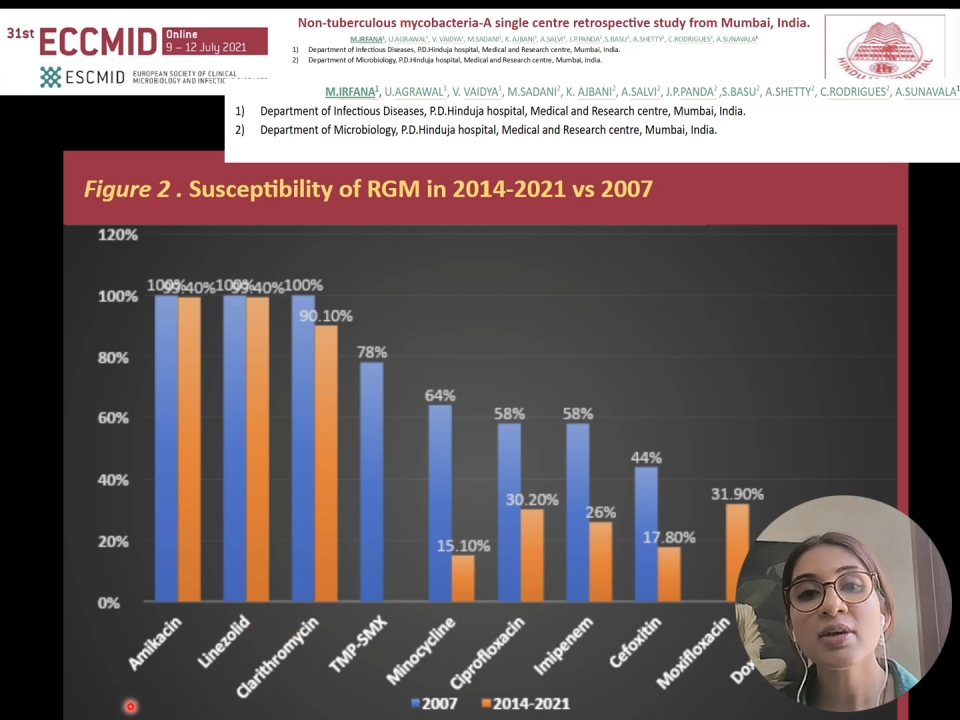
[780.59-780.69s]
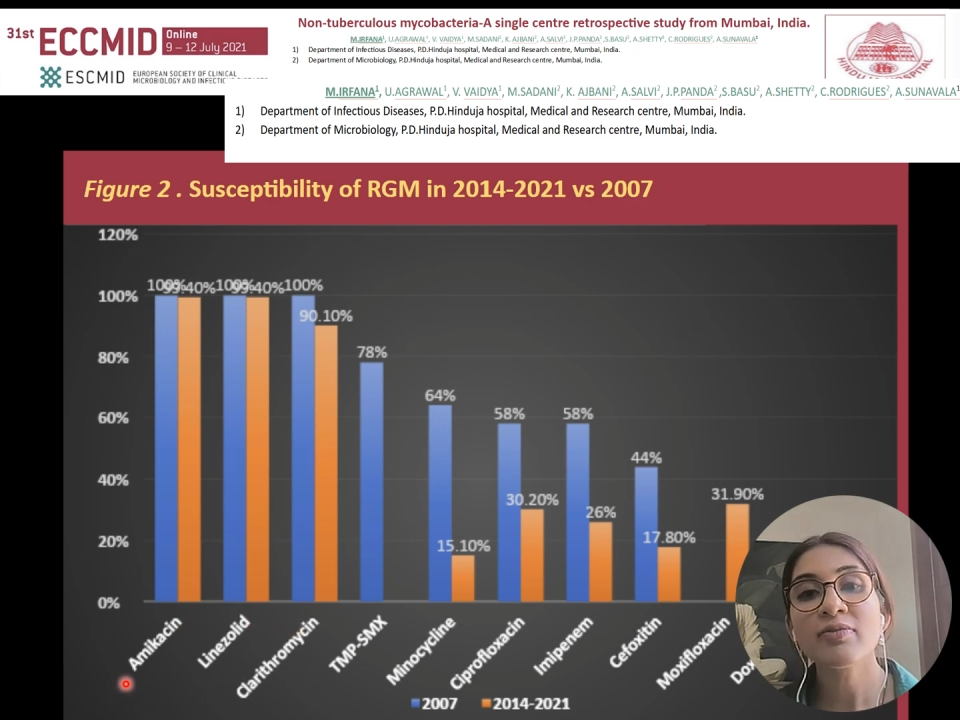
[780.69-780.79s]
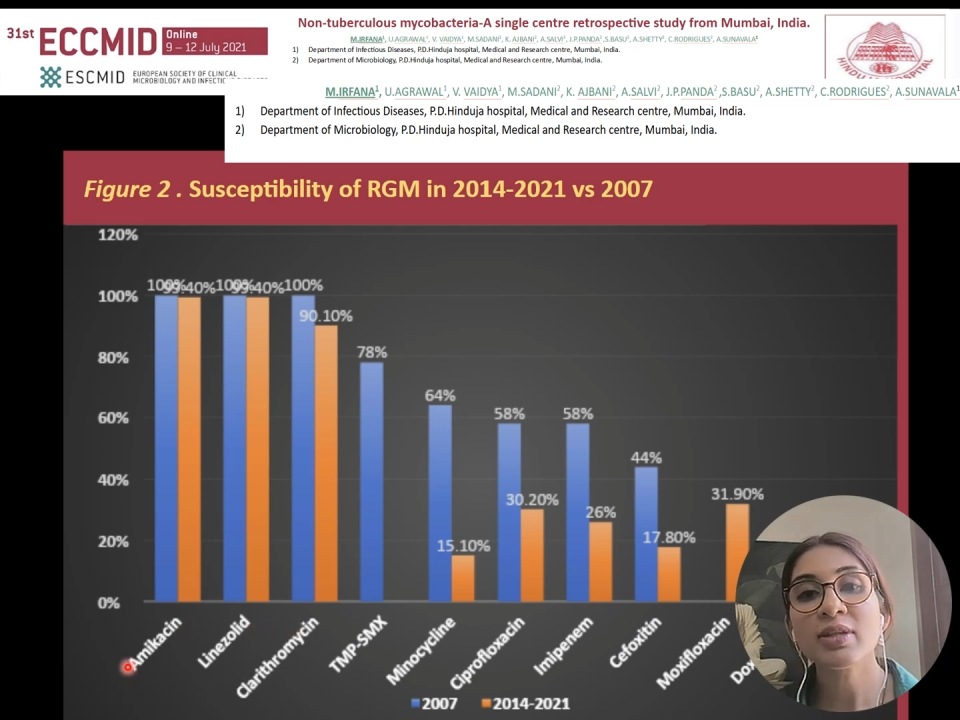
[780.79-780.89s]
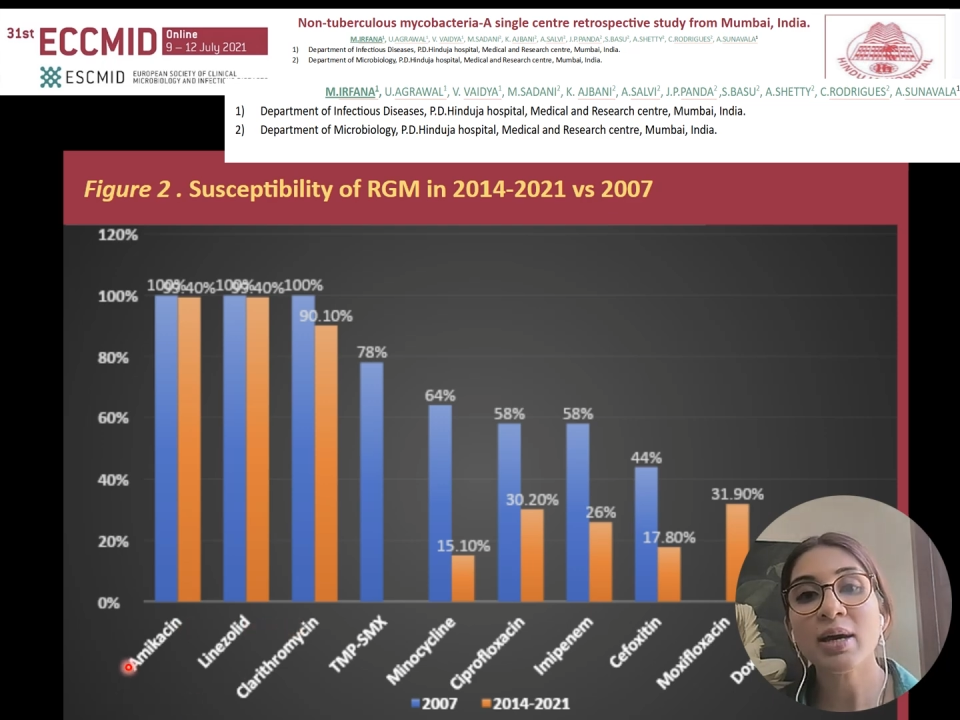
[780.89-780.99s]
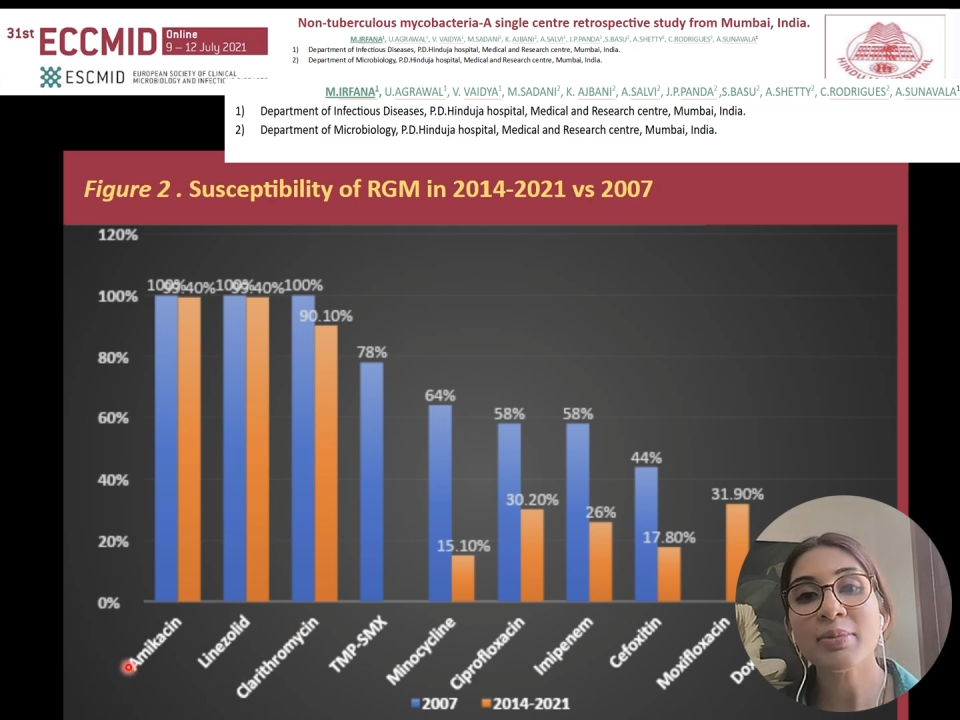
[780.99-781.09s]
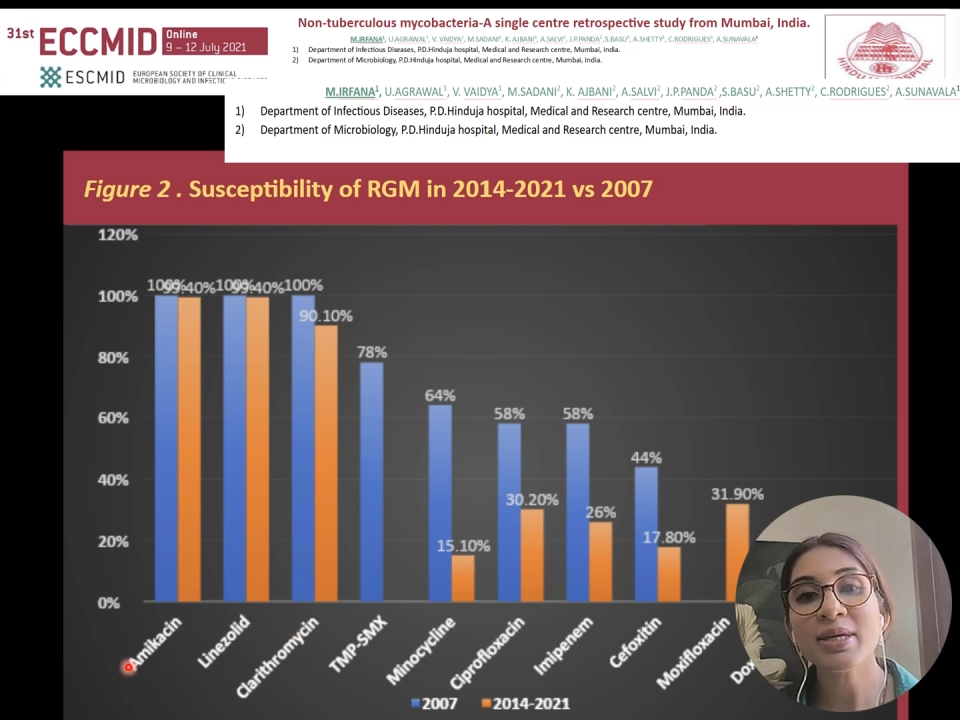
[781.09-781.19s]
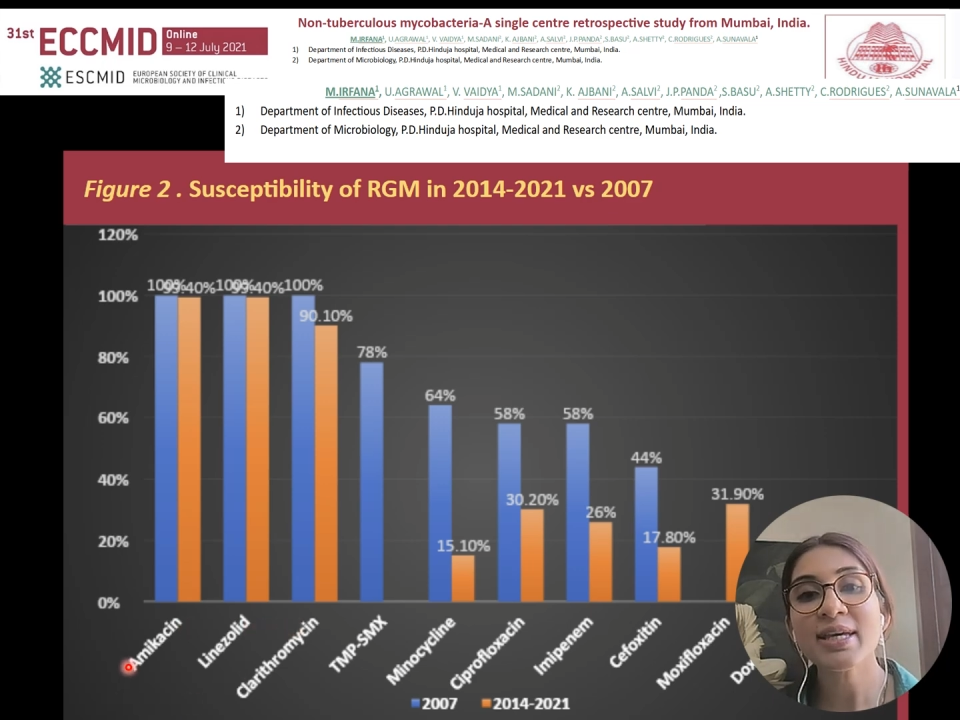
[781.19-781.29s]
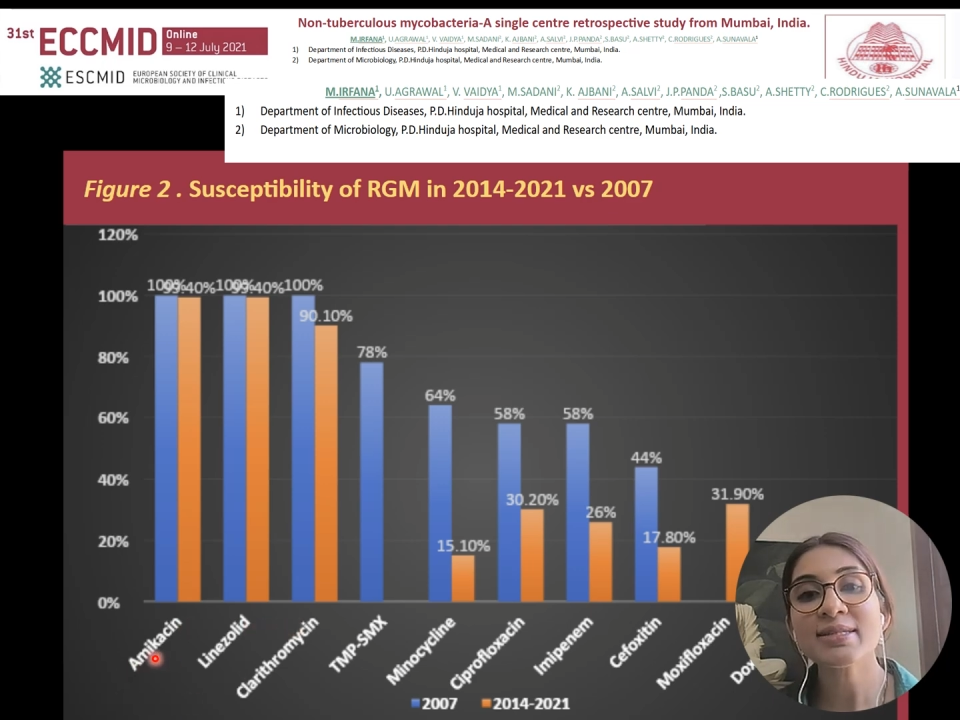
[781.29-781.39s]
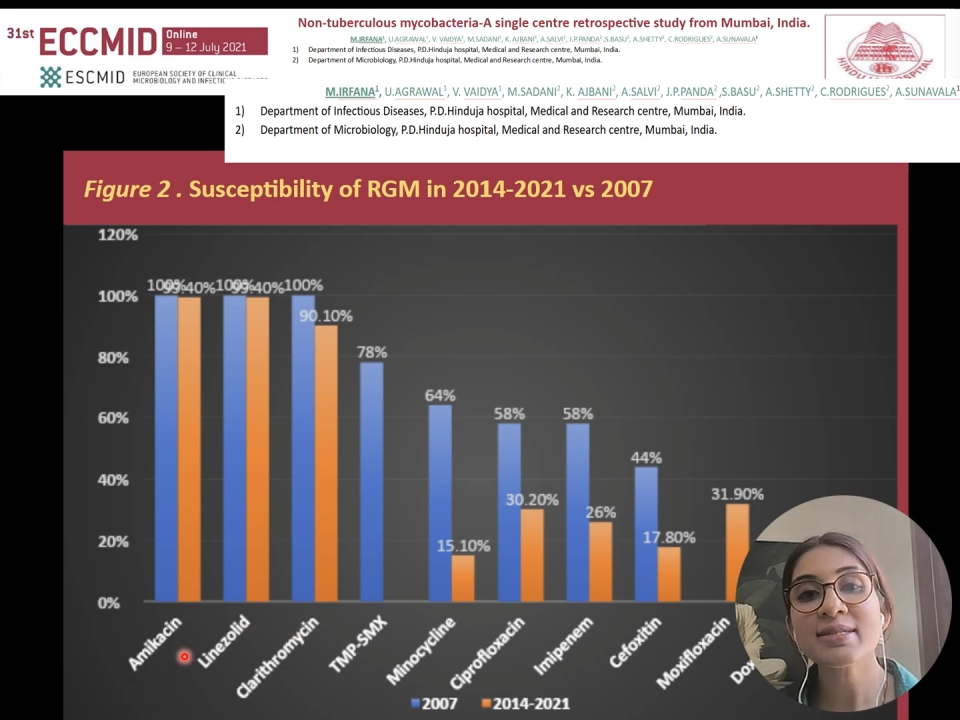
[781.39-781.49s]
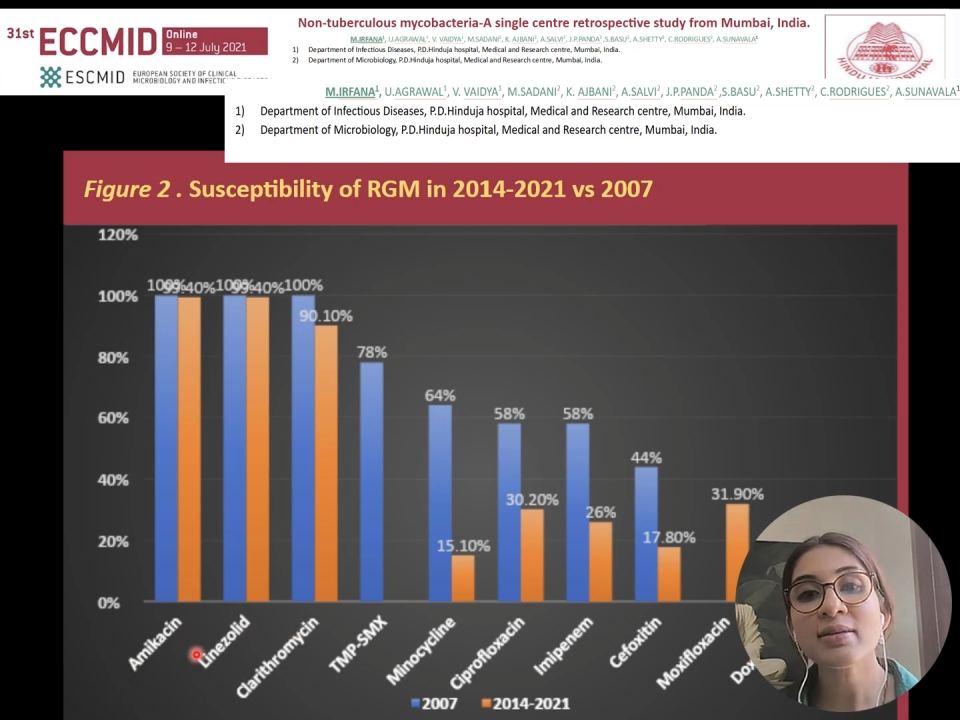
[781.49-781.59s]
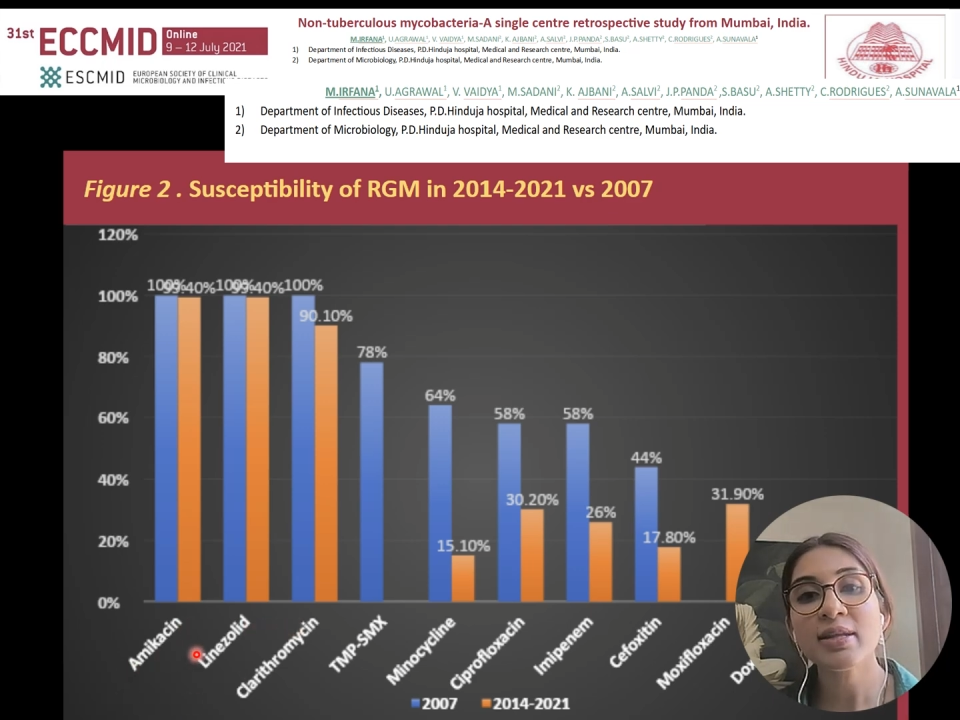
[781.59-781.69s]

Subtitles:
with amikacin,